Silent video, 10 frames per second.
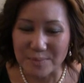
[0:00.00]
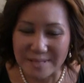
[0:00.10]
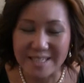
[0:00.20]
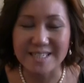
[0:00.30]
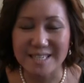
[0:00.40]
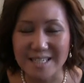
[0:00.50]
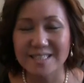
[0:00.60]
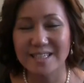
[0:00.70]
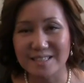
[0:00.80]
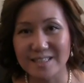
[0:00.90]
success
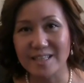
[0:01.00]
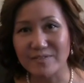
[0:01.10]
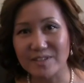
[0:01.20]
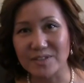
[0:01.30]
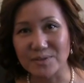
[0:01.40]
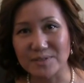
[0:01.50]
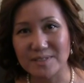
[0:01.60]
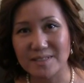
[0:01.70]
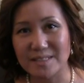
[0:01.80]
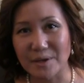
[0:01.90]
does leave clues.
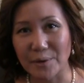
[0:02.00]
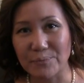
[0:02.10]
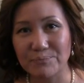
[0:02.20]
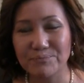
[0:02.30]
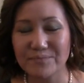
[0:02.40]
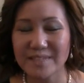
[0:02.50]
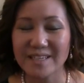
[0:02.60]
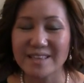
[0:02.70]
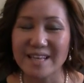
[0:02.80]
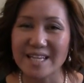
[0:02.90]
So
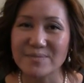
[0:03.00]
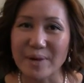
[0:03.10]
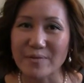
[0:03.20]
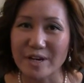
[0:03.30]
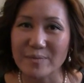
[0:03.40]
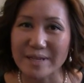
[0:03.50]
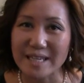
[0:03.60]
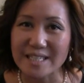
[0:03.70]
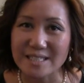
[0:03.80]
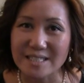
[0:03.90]
that's my
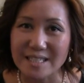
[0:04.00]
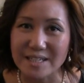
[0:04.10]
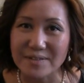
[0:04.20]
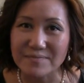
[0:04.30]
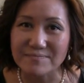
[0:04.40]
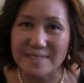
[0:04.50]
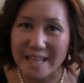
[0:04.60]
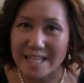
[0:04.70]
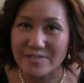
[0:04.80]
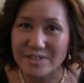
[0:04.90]
recommendation to you.
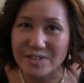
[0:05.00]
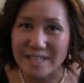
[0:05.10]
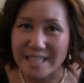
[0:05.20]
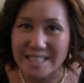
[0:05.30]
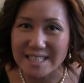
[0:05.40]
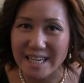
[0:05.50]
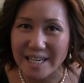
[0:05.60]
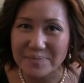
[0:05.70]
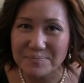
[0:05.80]
Thanks for tuning in today.